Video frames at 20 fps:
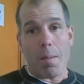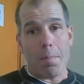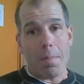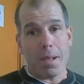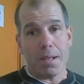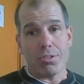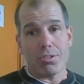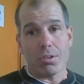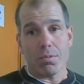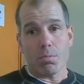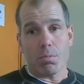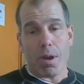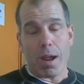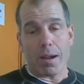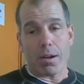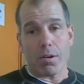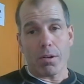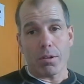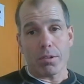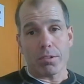patient
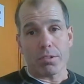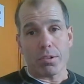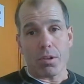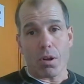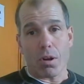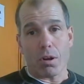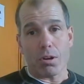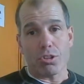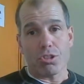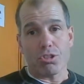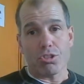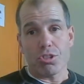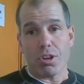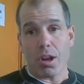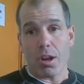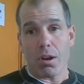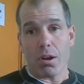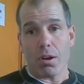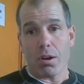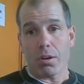records are
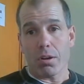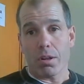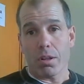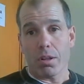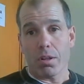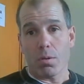shared